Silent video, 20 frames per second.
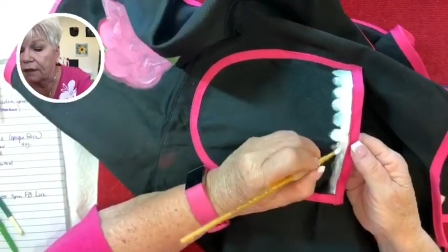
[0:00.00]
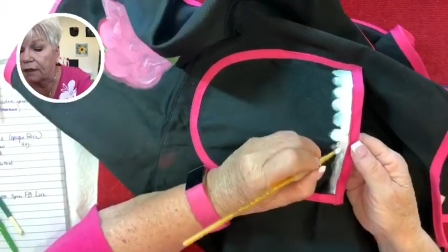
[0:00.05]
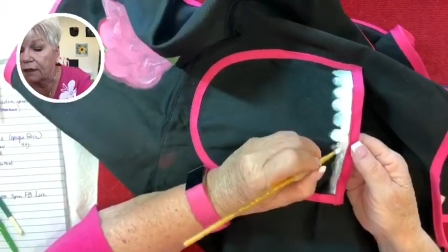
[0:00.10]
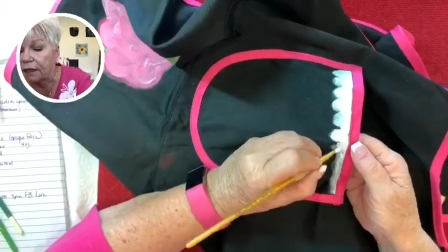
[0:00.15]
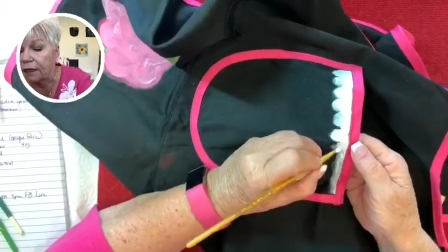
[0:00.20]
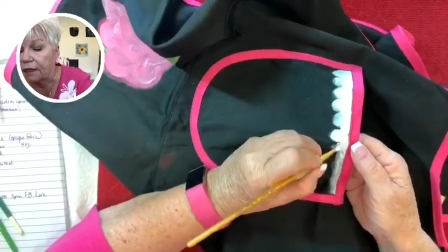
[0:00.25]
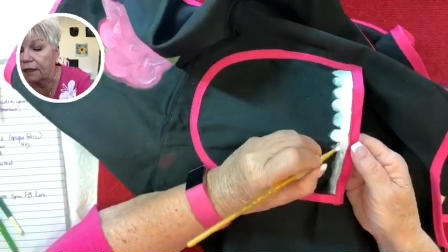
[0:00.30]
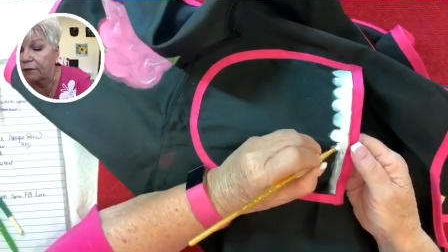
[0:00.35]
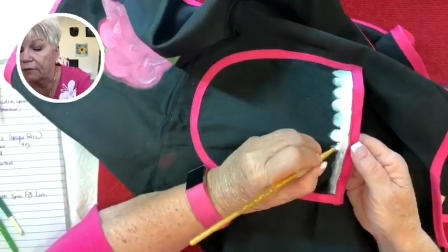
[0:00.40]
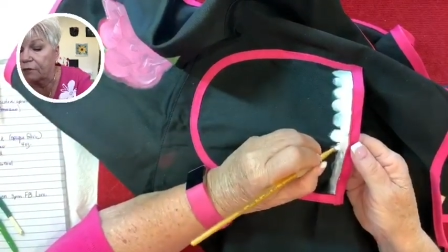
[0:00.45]

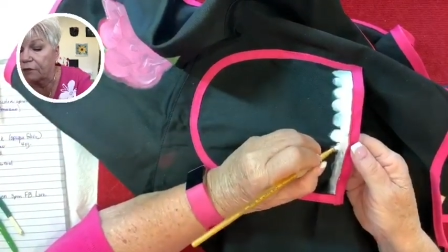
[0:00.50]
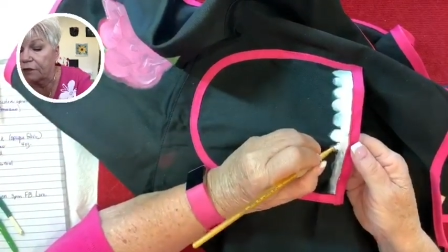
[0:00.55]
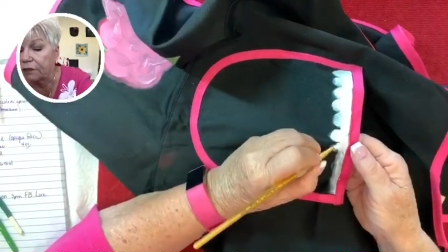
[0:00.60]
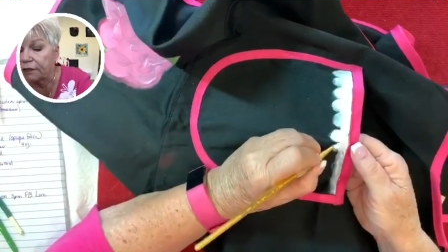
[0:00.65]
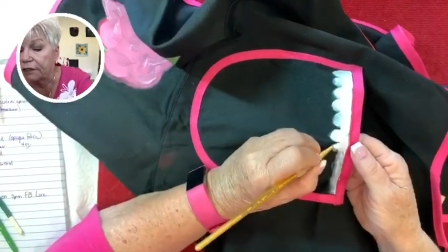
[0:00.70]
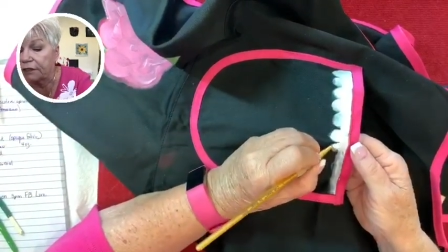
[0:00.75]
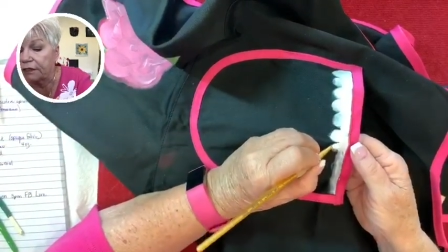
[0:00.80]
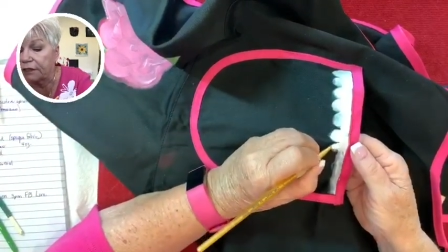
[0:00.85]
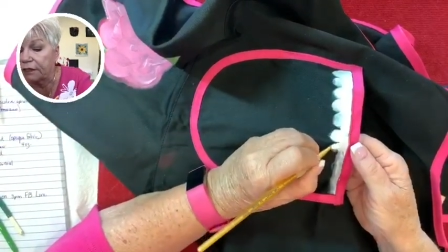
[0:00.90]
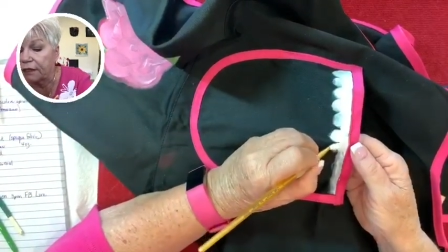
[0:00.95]
I
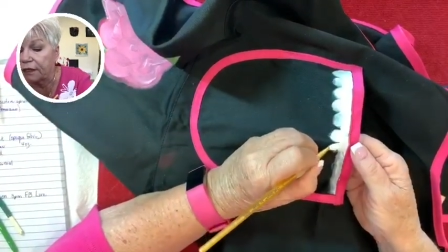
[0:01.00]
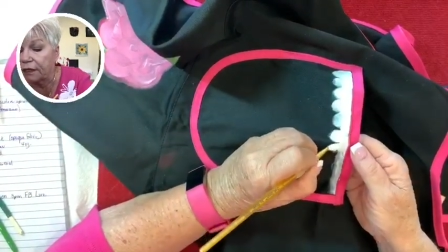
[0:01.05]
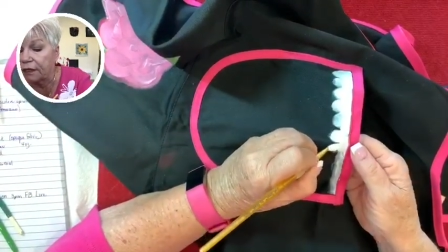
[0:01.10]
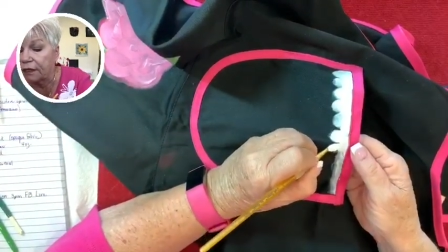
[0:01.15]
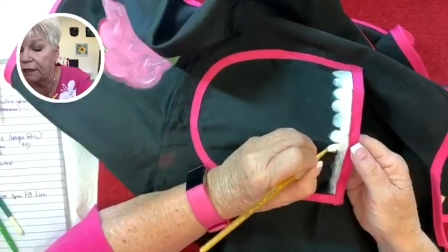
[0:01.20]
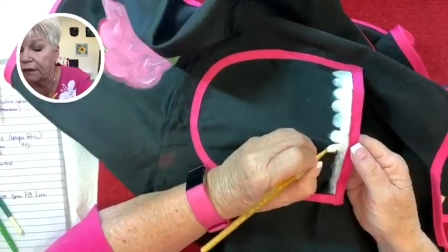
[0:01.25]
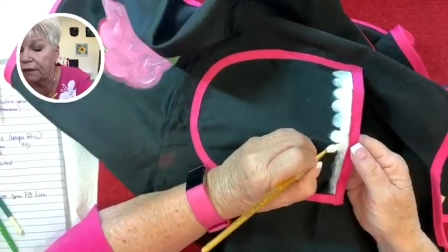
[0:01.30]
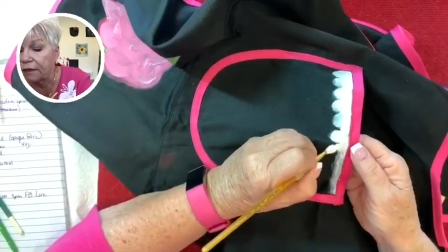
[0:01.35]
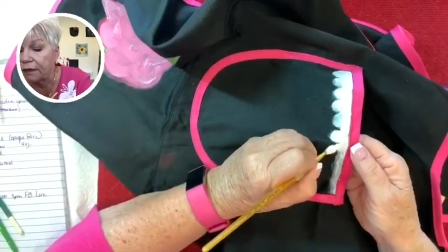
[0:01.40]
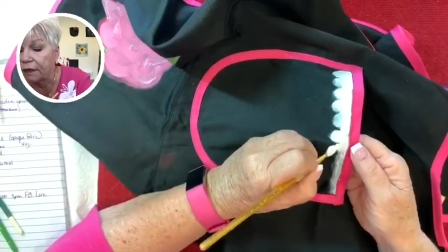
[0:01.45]
really
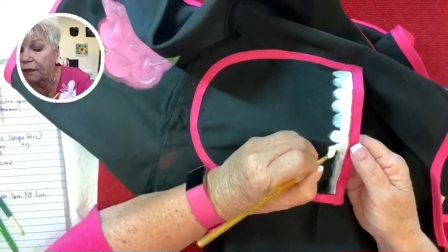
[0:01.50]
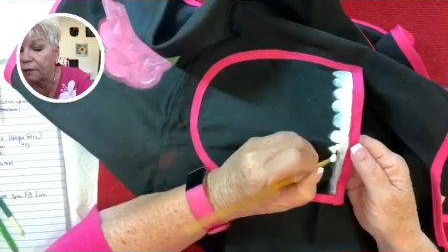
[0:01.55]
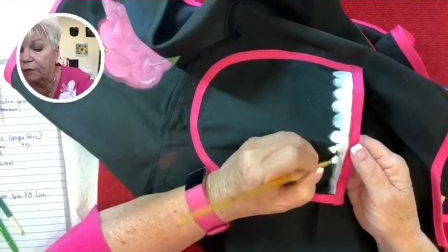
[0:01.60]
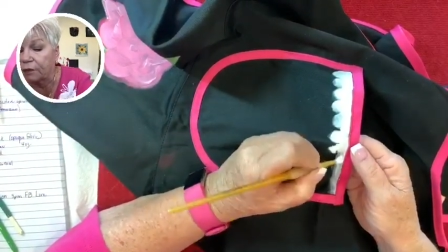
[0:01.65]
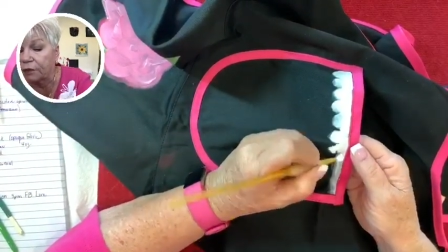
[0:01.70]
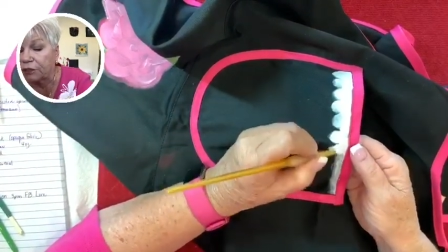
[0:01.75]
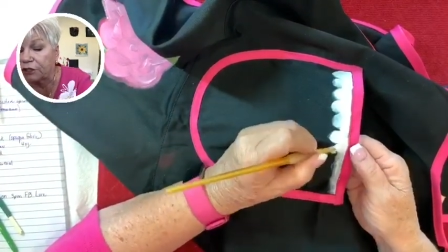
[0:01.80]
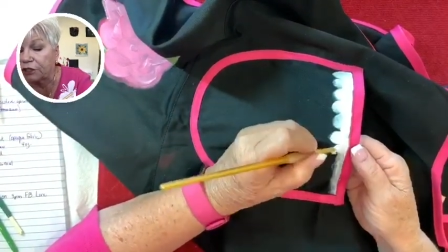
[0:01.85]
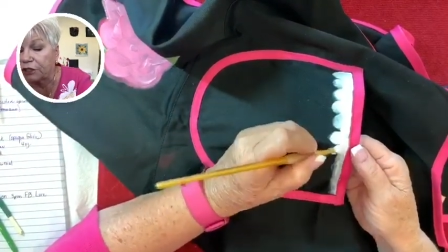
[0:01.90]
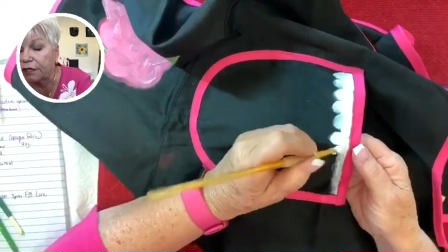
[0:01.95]

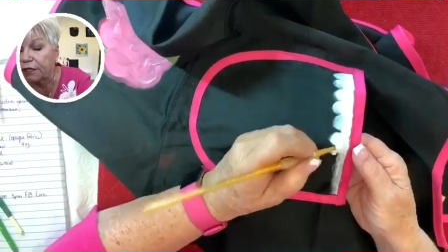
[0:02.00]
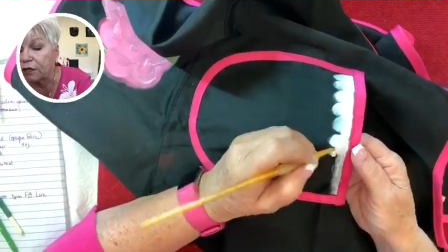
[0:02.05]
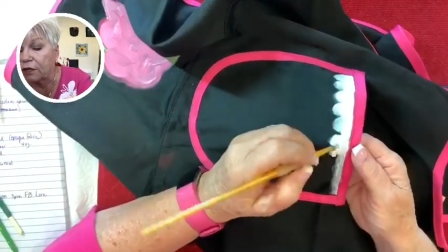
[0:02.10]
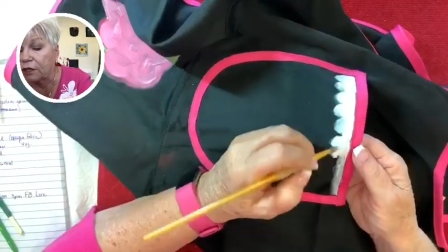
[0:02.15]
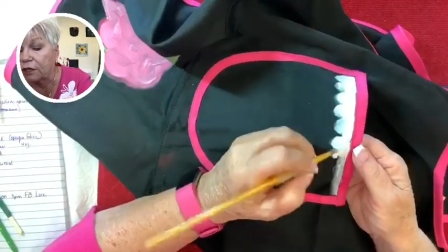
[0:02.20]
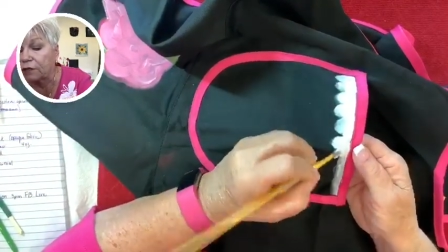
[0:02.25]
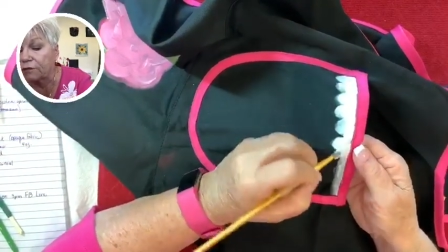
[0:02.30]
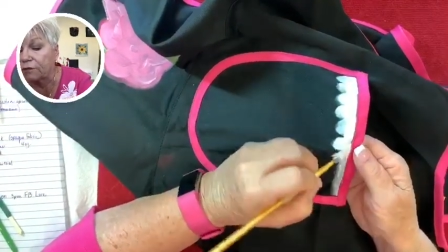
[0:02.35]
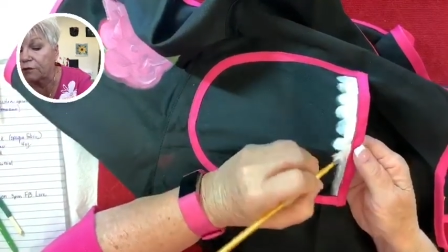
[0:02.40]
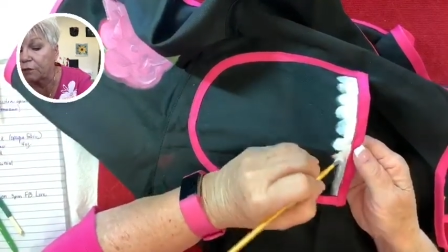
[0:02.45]
appreciate
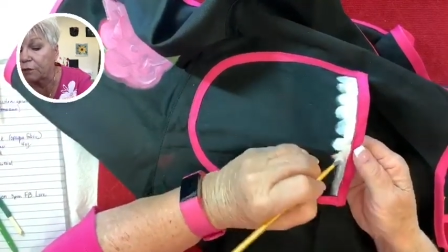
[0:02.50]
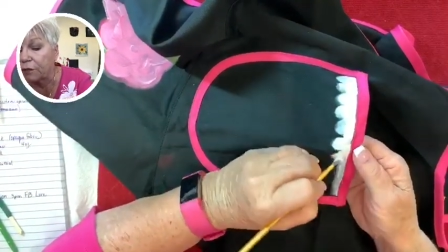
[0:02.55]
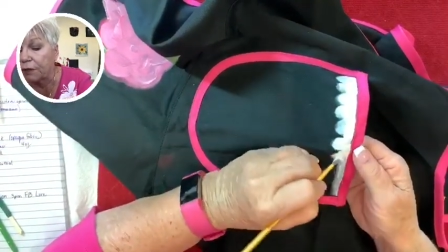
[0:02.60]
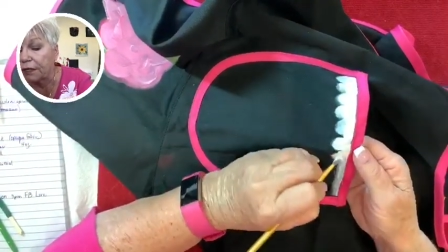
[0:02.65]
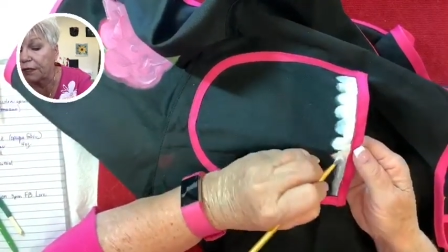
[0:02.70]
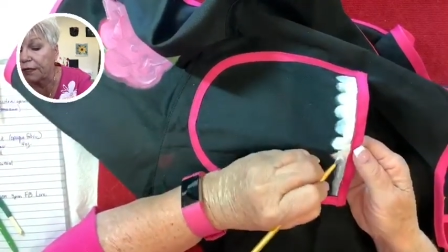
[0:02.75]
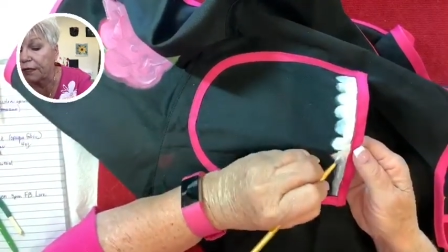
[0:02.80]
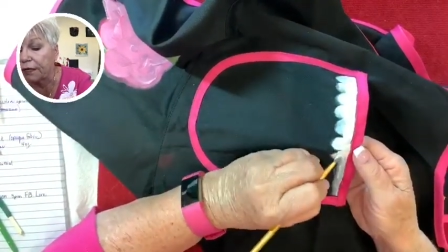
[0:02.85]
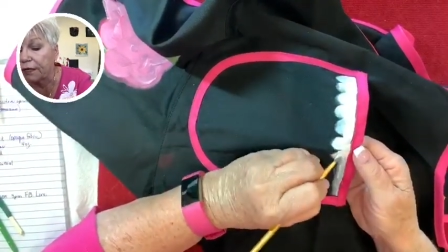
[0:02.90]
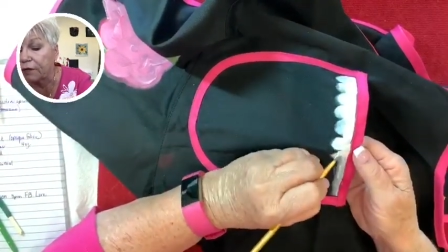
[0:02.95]
all of you
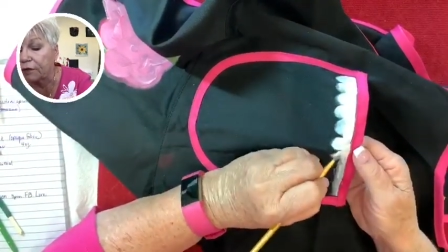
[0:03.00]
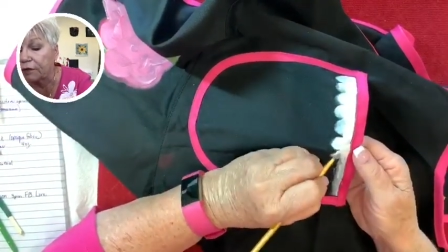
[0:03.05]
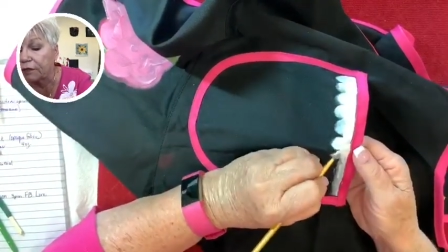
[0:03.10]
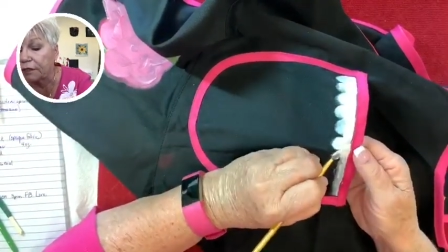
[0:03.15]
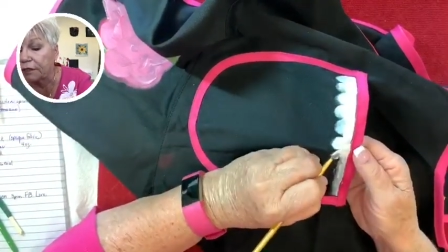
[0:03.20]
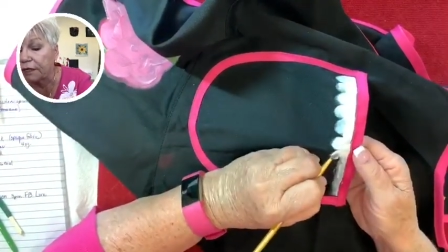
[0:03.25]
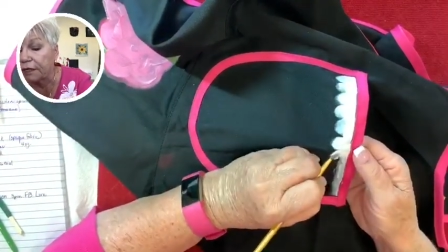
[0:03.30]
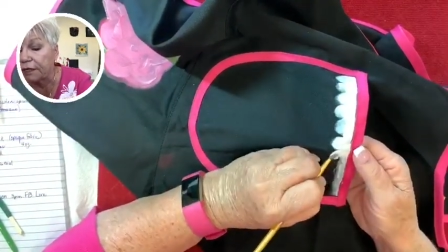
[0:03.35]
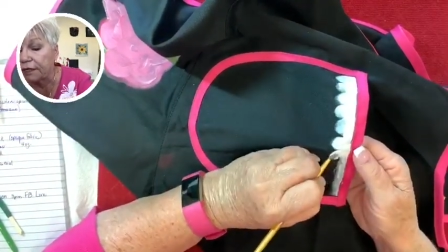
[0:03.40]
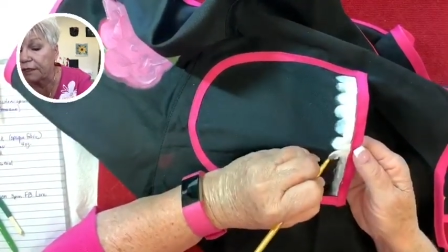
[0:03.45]
being here
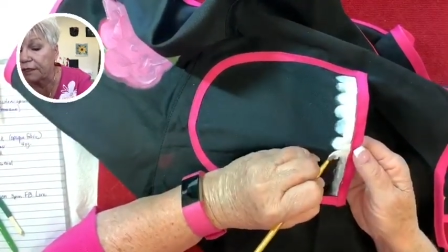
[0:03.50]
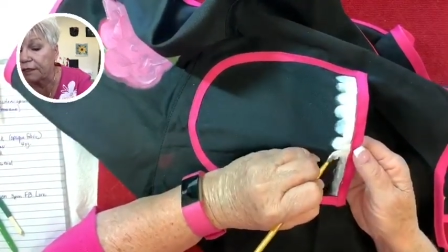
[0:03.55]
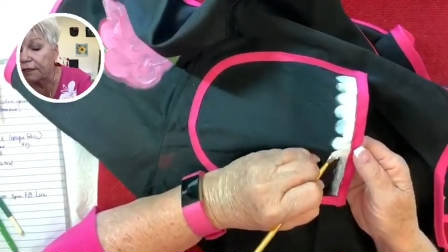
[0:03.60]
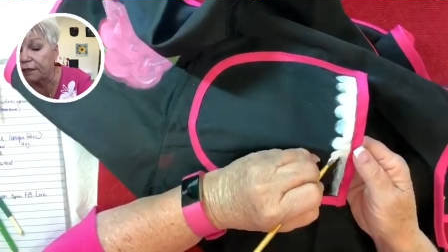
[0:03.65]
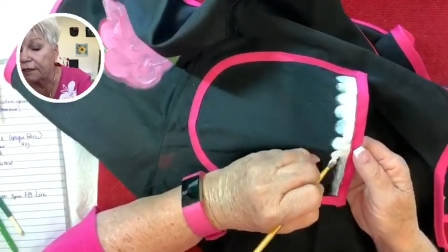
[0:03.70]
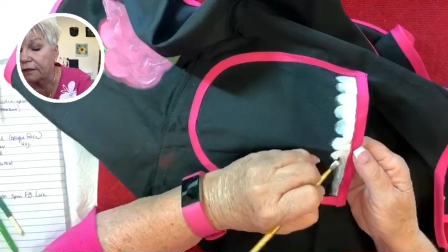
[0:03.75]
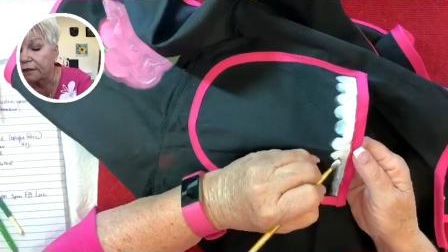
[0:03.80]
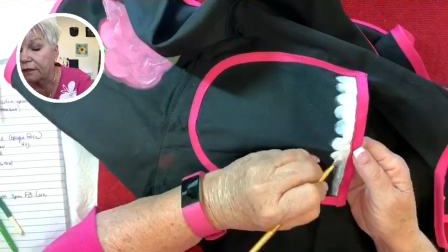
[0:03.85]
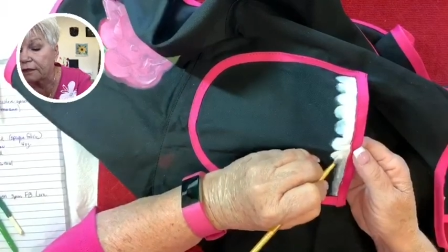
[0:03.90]
today.